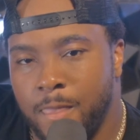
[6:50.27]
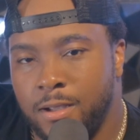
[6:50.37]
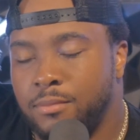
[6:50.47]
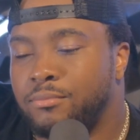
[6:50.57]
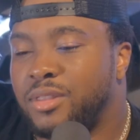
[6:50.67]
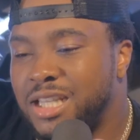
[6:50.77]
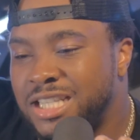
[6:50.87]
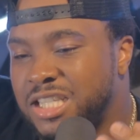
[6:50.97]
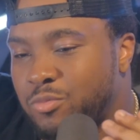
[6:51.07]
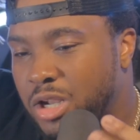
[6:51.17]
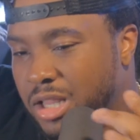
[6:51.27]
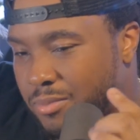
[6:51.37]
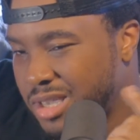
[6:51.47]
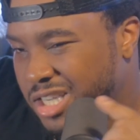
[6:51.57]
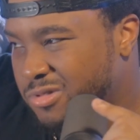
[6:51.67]
this is one of the
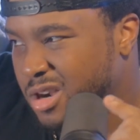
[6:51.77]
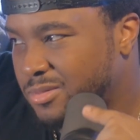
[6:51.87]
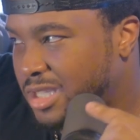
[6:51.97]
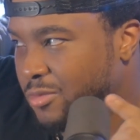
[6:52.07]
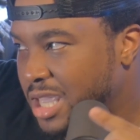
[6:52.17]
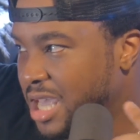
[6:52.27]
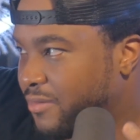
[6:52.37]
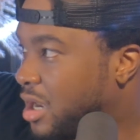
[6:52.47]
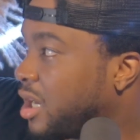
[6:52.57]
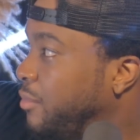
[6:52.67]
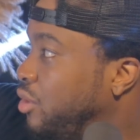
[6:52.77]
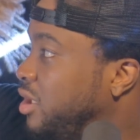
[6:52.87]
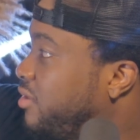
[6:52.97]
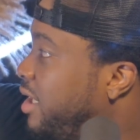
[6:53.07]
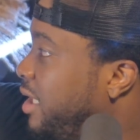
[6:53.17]
biggest parts that we have in our communities
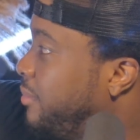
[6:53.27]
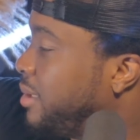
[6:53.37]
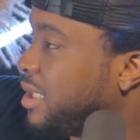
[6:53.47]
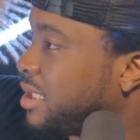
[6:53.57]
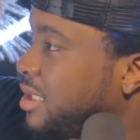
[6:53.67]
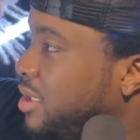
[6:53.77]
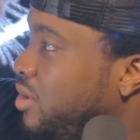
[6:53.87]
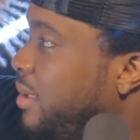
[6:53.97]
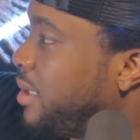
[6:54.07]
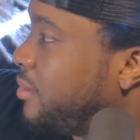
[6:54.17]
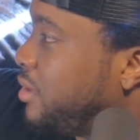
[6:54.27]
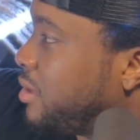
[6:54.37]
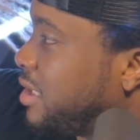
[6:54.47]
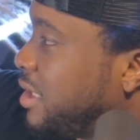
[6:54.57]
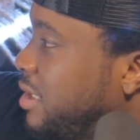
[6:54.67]
right here. But let's continue, man.
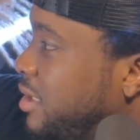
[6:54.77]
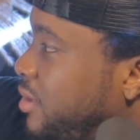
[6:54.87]
Let's continue.